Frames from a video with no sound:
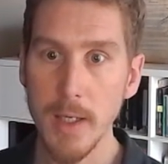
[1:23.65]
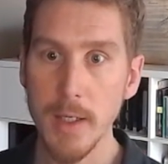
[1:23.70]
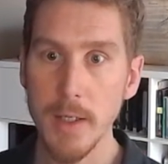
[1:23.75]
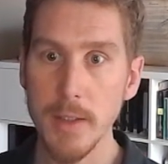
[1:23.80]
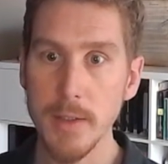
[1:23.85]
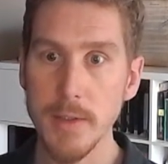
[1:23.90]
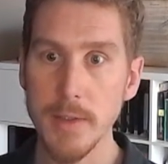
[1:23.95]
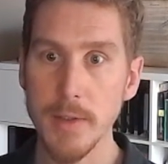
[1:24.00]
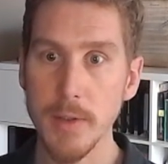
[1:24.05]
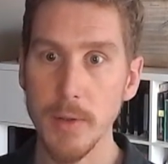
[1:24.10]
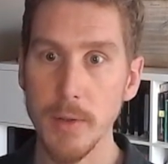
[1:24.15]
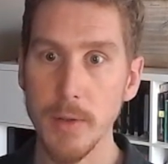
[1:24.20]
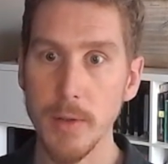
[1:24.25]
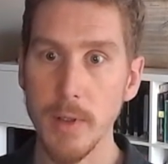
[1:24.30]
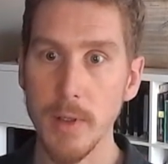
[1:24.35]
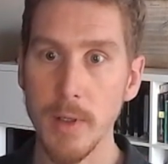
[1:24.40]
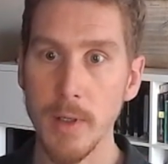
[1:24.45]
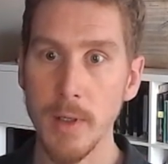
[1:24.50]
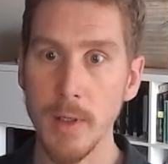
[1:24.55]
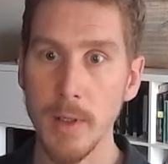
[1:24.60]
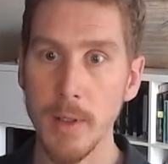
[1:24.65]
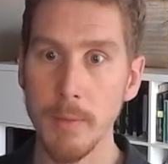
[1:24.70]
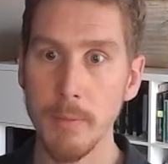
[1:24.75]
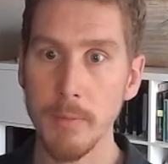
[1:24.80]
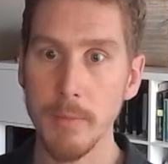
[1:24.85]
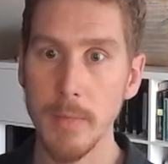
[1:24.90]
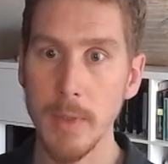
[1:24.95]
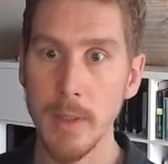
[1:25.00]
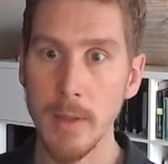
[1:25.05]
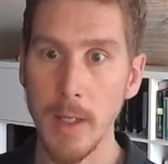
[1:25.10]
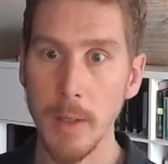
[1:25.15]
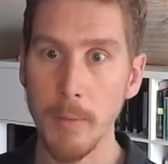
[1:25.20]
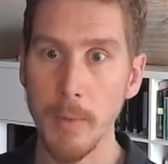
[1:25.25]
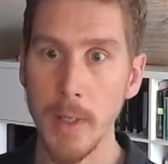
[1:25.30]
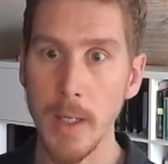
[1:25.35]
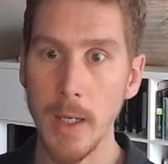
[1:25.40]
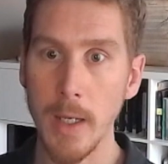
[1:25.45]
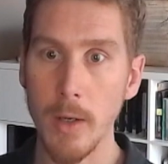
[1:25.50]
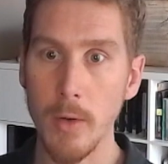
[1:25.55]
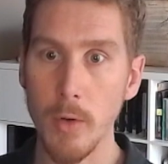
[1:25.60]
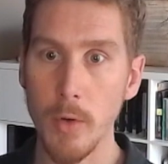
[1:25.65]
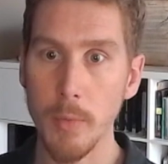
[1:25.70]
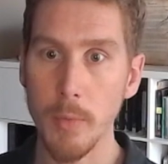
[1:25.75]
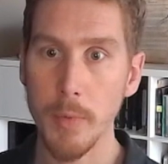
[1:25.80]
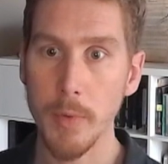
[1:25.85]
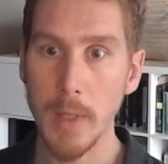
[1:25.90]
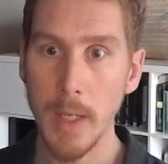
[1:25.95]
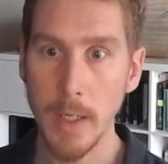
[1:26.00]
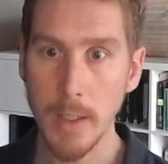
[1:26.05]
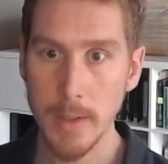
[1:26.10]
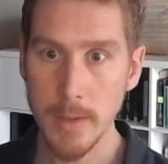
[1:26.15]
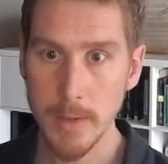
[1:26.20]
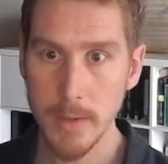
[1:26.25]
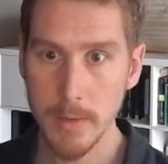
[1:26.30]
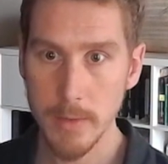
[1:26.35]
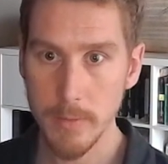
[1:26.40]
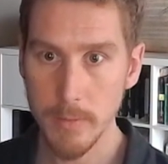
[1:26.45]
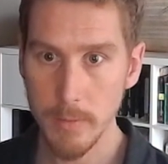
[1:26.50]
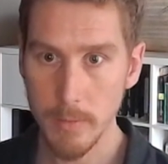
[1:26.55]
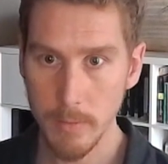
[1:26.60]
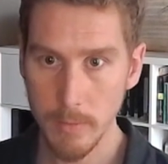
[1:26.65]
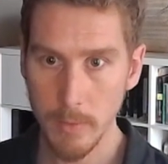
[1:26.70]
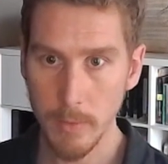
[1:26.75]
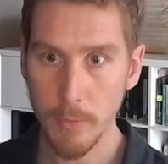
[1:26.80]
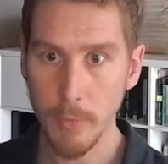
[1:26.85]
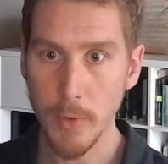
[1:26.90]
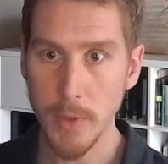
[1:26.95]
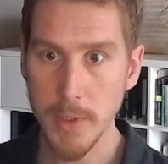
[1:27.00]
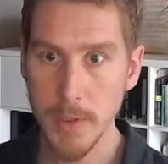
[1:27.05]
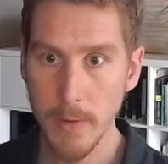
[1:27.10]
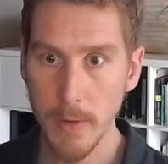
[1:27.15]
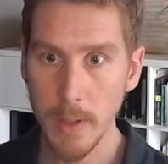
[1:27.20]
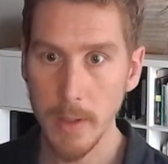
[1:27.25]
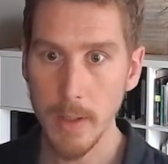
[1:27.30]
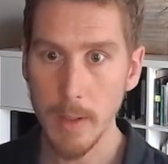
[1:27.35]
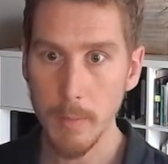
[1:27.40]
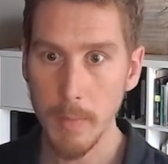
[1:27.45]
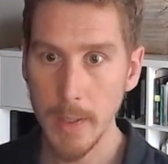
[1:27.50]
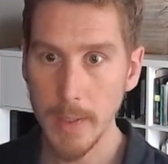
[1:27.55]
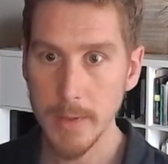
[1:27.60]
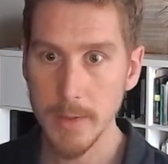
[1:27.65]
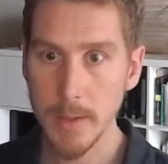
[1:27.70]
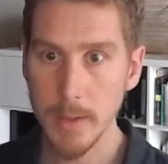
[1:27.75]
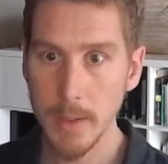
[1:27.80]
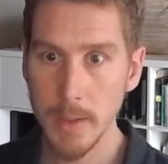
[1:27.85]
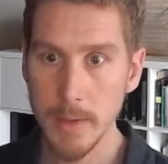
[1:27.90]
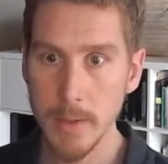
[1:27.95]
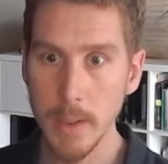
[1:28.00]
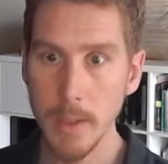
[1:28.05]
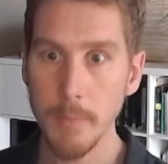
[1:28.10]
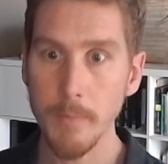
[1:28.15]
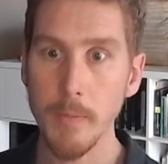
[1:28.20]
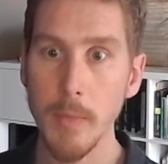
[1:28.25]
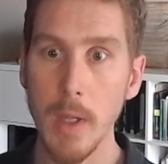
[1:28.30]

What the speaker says: So in that way, I hope that is the first thing that makes it easier.